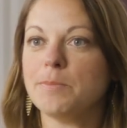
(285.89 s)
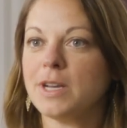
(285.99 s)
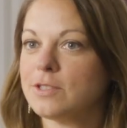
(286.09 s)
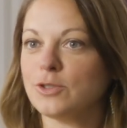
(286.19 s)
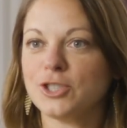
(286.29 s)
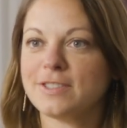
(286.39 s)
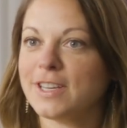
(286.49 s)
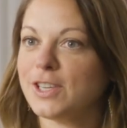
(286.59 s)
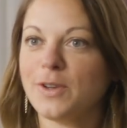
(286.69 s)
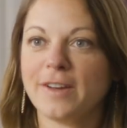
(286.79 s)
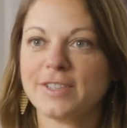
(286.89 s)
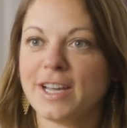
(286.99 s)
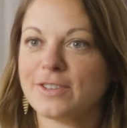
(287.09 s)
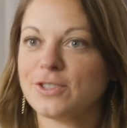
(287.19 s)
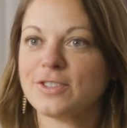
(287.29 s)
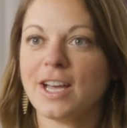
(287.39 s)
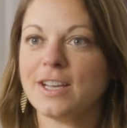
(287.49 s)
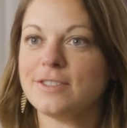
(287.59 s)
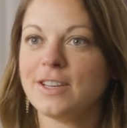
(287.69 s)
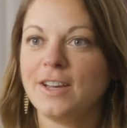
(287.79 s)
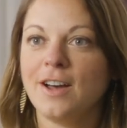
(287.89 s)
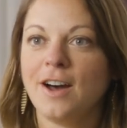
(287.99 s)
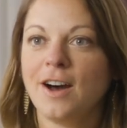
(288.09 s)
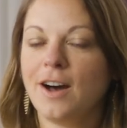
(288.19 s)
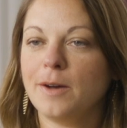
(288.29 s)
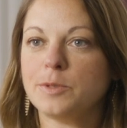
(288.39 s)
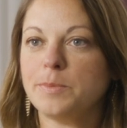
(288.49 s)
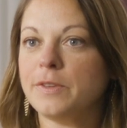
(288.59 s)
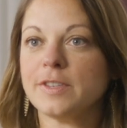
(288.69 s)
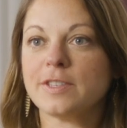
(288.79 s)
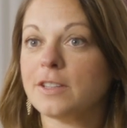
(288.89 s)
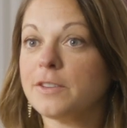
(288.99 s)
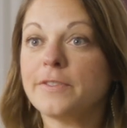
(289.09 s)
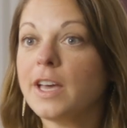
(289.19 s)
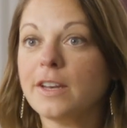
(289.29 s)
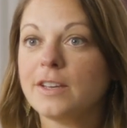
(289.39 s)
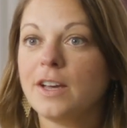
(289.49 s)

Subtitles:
muscle just like you have to exercise to be physically fit.